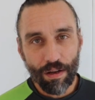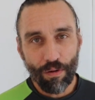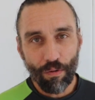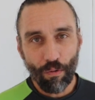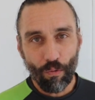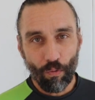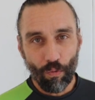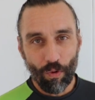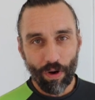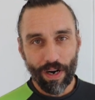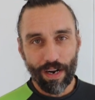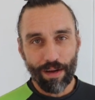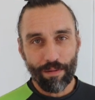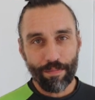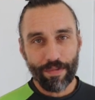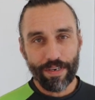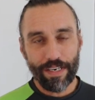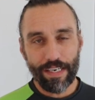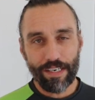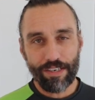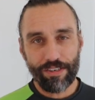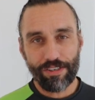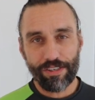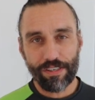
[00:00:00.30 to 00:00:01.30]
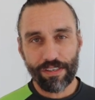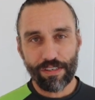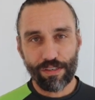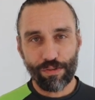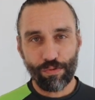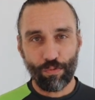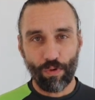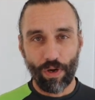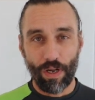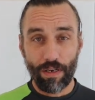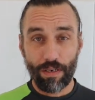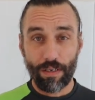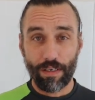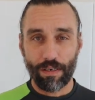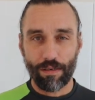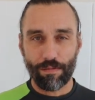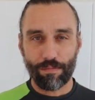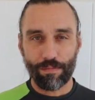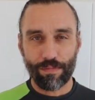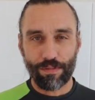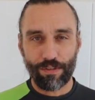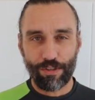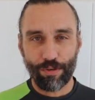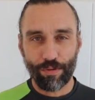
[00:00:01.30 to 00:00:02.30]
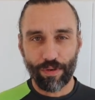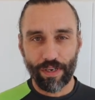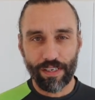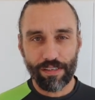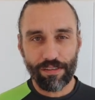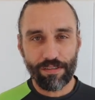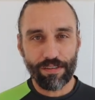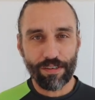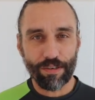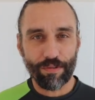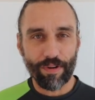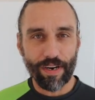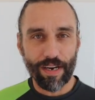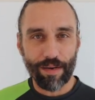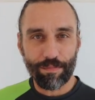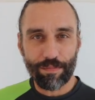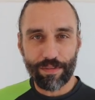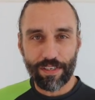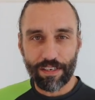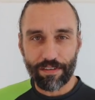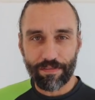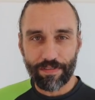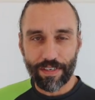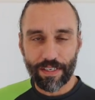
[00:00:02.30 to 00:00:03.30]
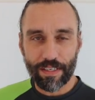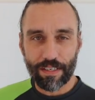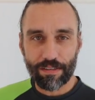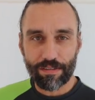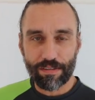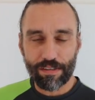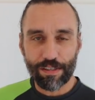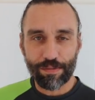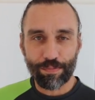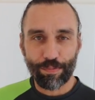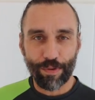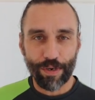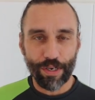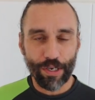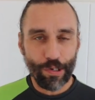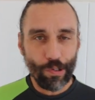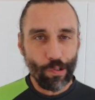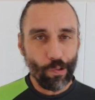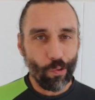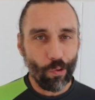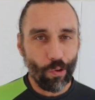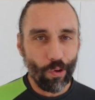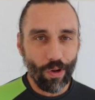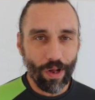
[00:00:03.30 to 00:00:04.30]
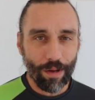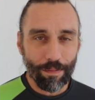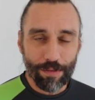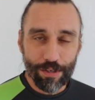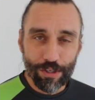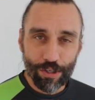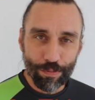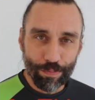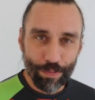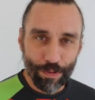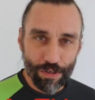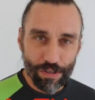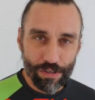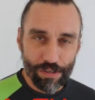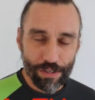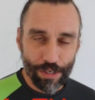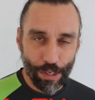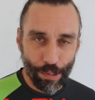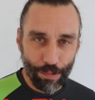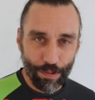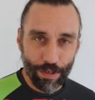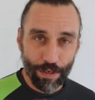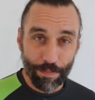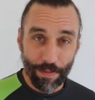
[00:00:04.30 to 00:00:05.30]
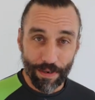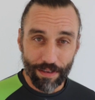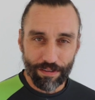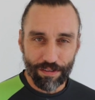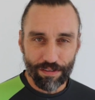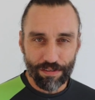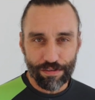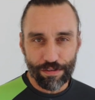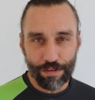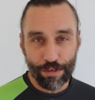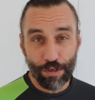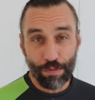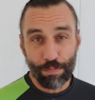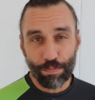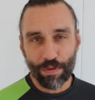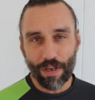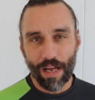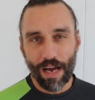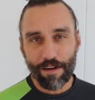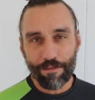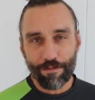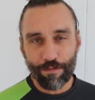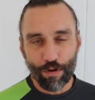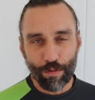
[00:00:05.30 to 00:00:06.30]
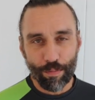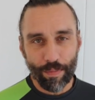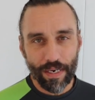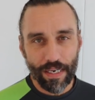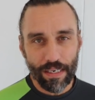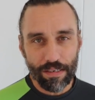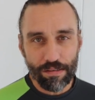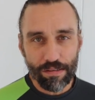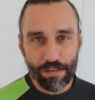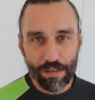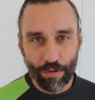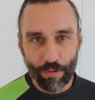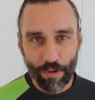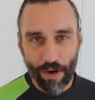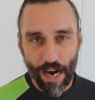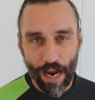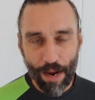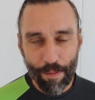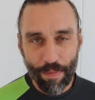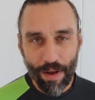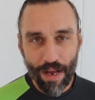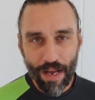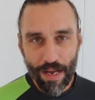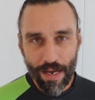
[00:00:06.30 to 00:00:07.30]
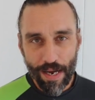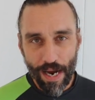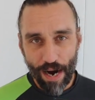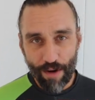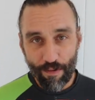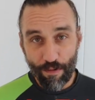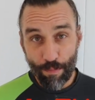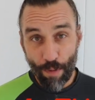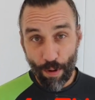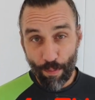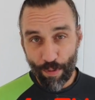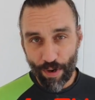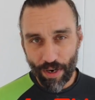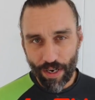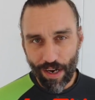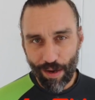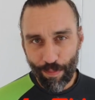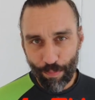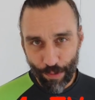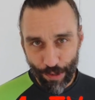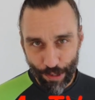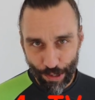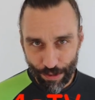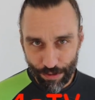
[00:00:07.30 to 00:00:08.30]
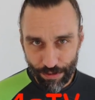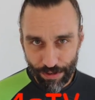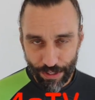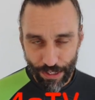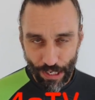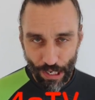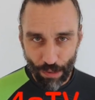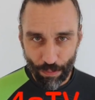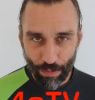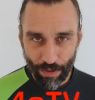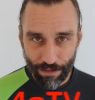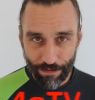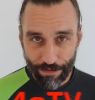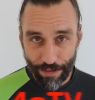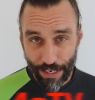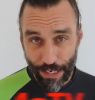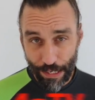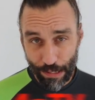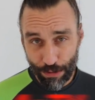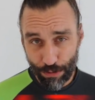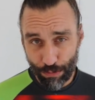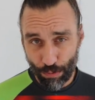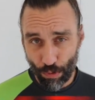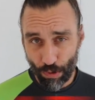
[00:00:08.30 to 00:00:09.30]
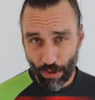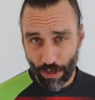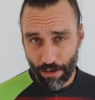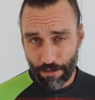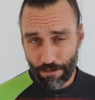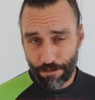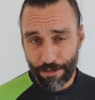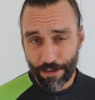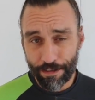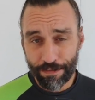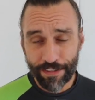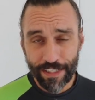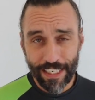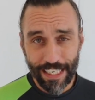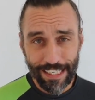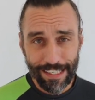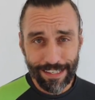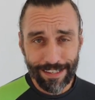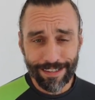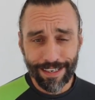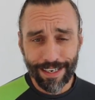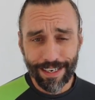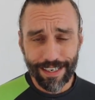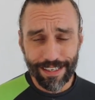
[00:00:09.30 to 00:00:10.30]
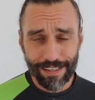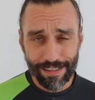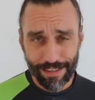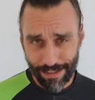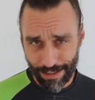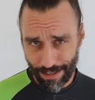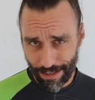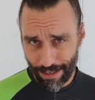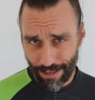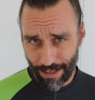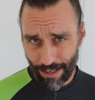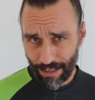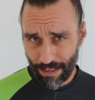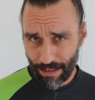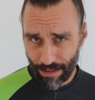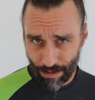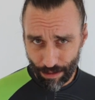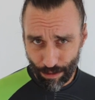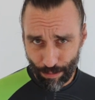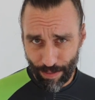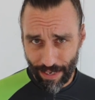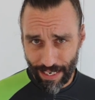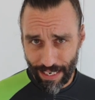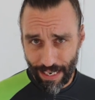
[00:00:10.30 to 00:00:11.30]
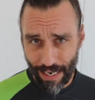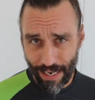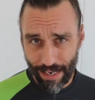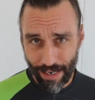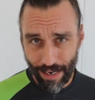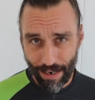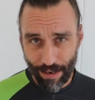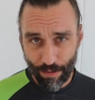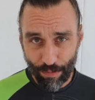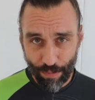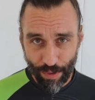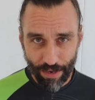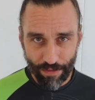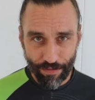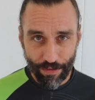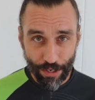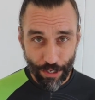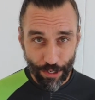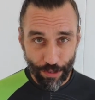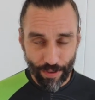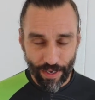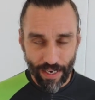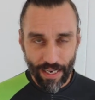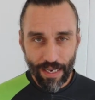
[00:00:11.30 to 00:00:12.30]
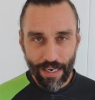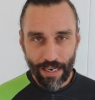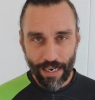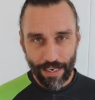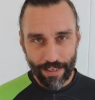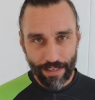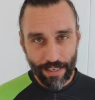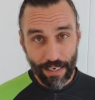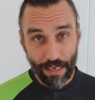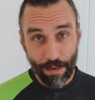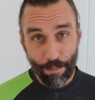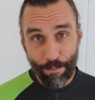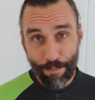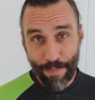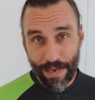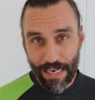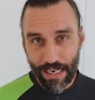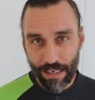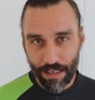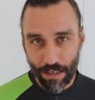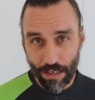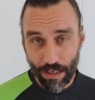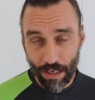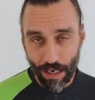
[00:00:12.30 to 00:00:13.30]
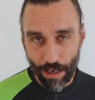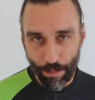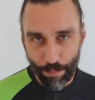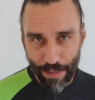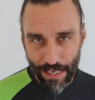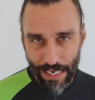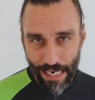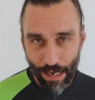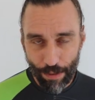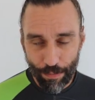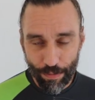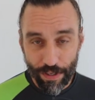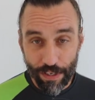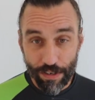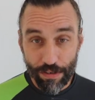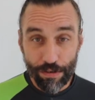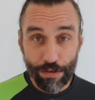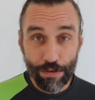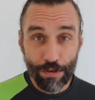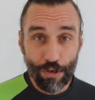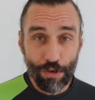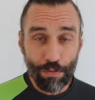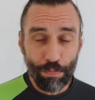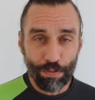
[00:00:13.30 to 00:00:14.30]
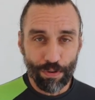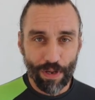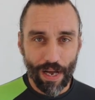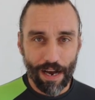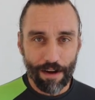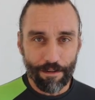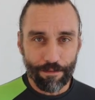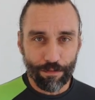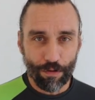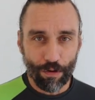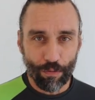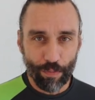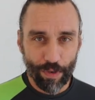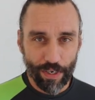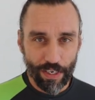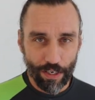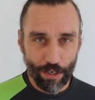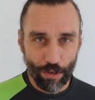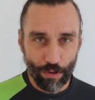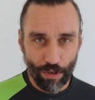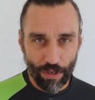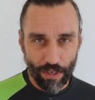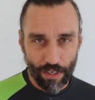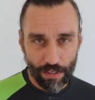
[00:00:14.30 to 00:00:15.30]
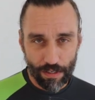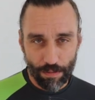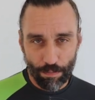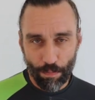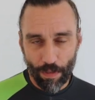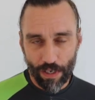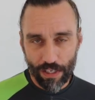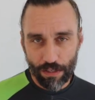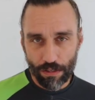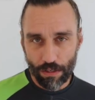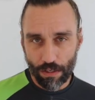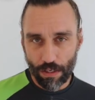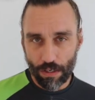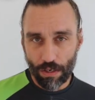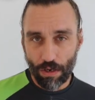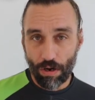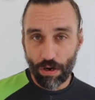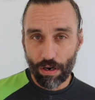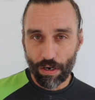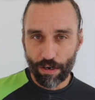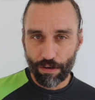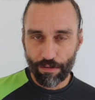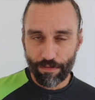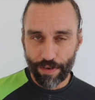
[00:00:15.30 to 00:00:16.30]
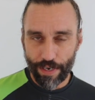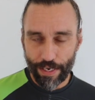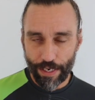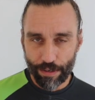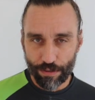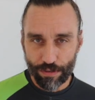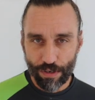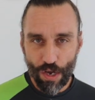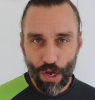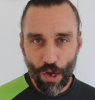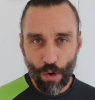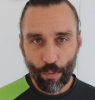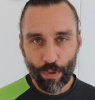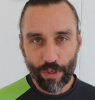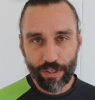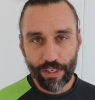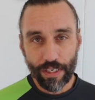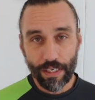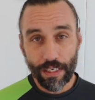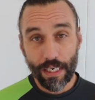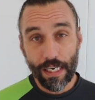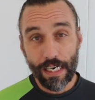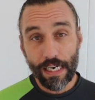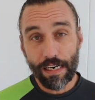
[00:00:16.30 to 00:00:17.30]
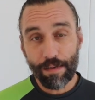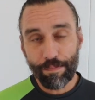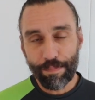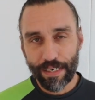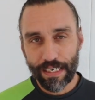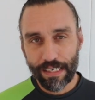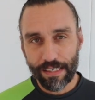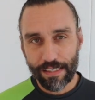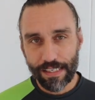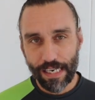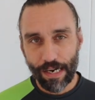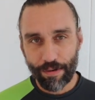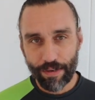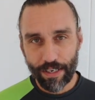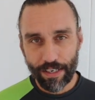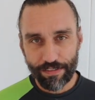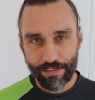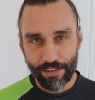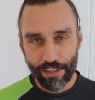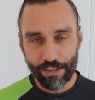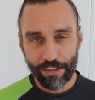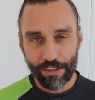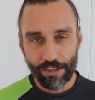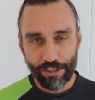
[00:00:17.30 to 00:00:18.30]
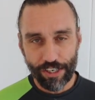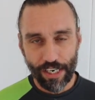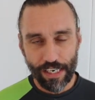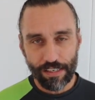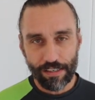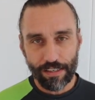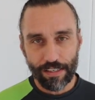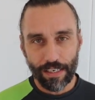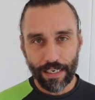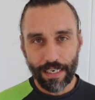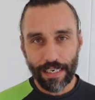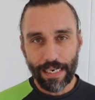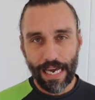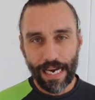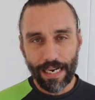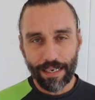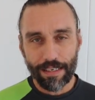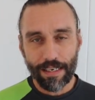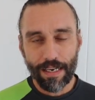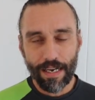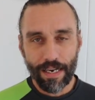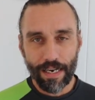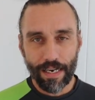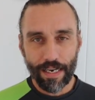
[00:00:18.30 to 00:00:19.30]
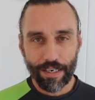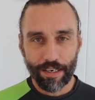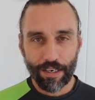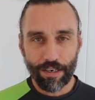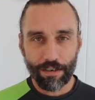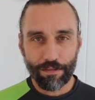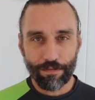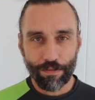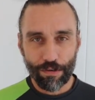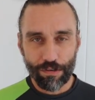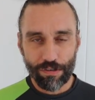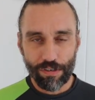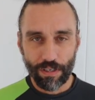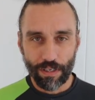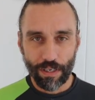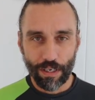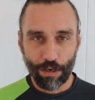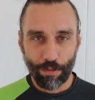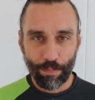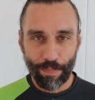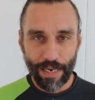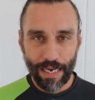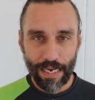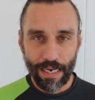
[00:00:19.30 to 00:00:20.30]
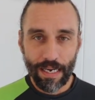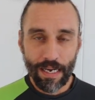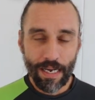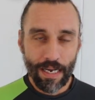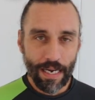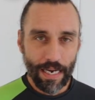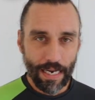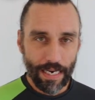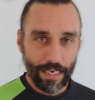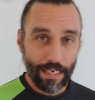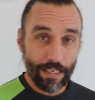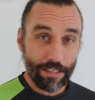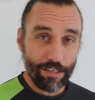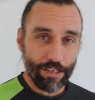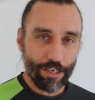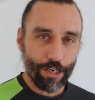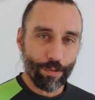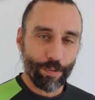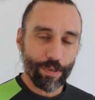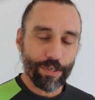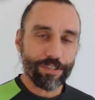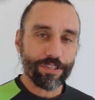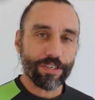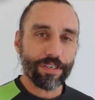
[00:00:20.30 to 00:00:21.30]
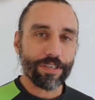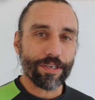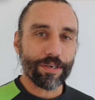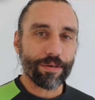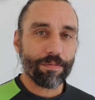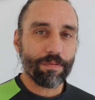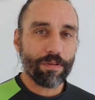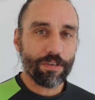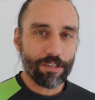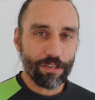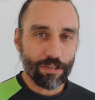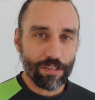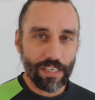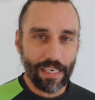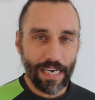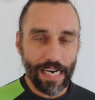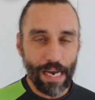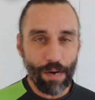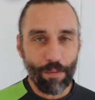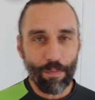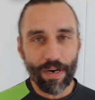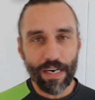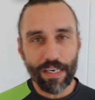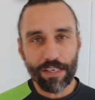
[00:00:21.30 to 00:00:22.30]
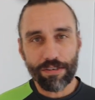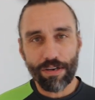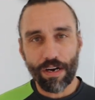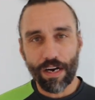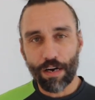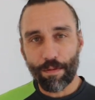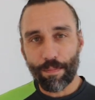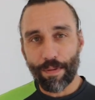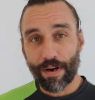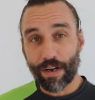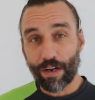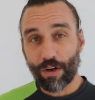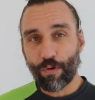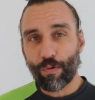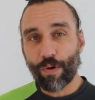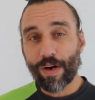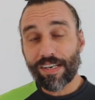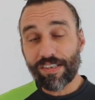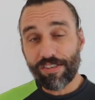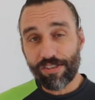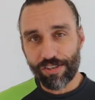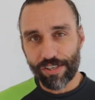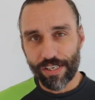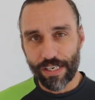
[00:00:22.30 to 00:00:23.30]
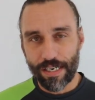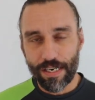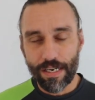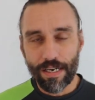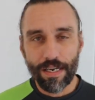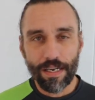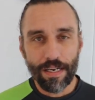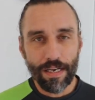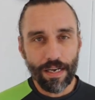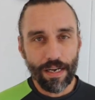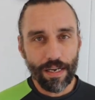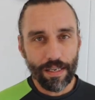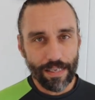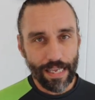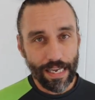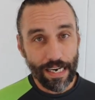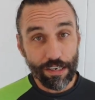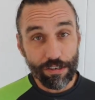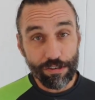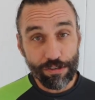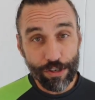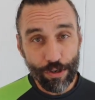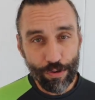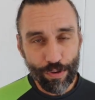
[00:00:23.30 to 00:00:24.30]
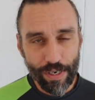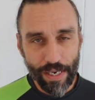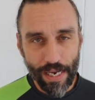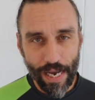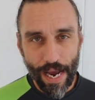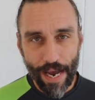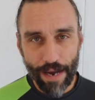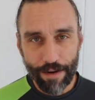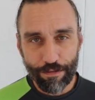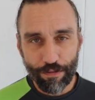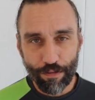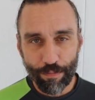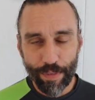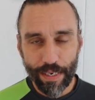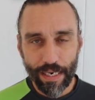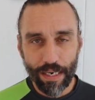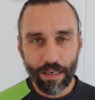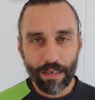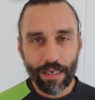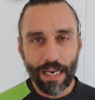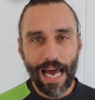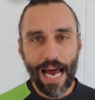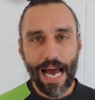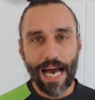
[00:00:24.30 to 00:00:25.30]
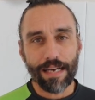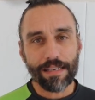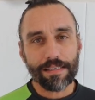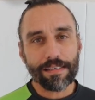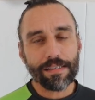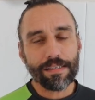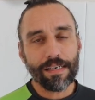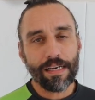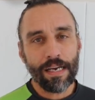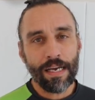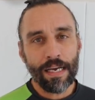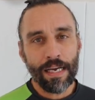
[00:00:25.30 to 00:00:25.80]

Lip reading: What up, ninjas? Welcome to Instagram TV. This is pretty cool. I'm super stoked about this new platform on Instagram. I remember a couple years ago when videos were only 15 seconds long. Oh my God, how did we ever do it? And then a minute long, but now with this new platform, we can go to these much longer videos, which I love because now it gives us a chance to connect and converse a little bit and get to know each other. So today I want to talk about a question that a student had for me in class.